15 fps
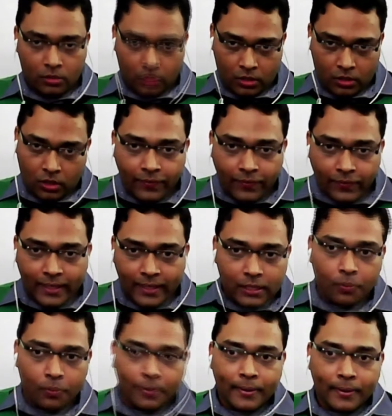obviously
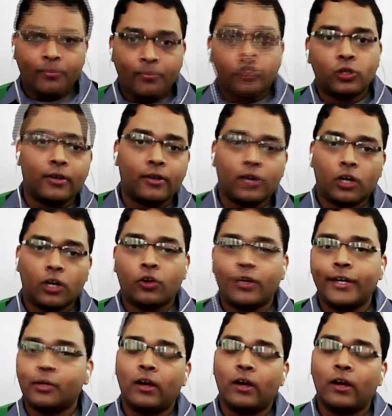your pre-boards are not going
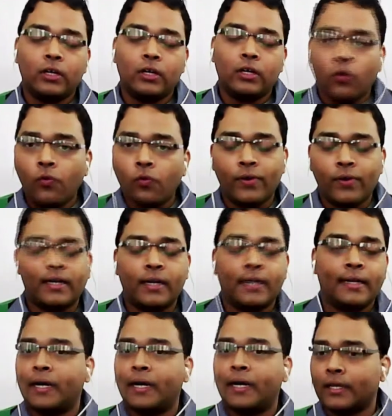to be over in
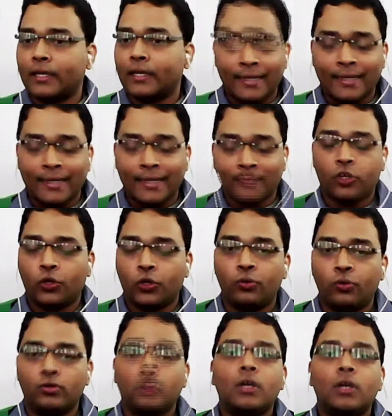a particular day or
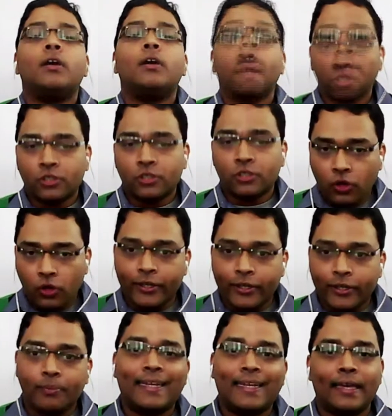two. It's going
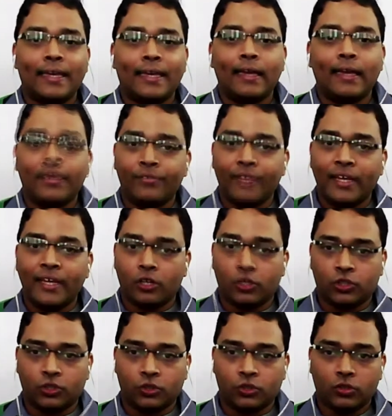to be taking a week
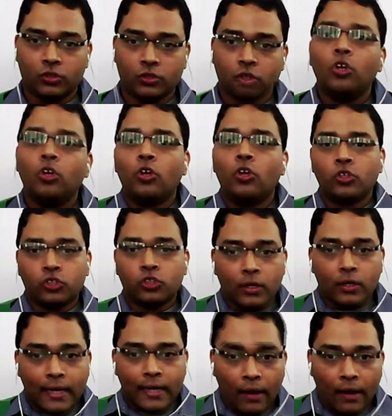or so.
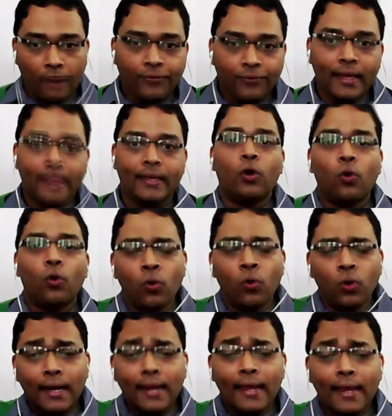So roughly
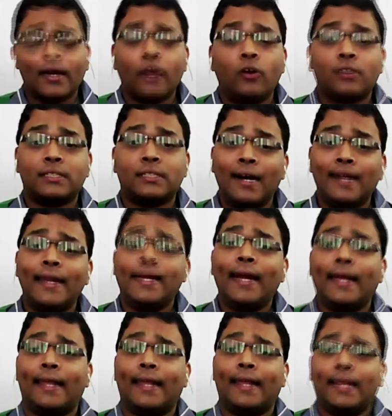only around
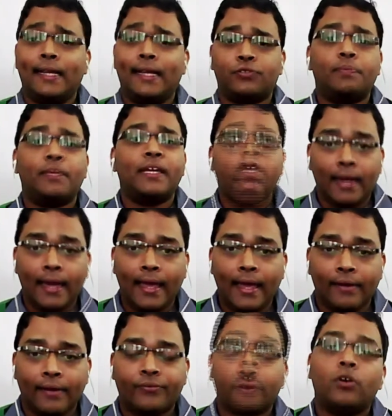30 days would be
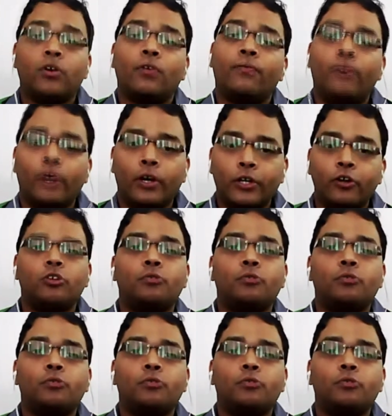left for you to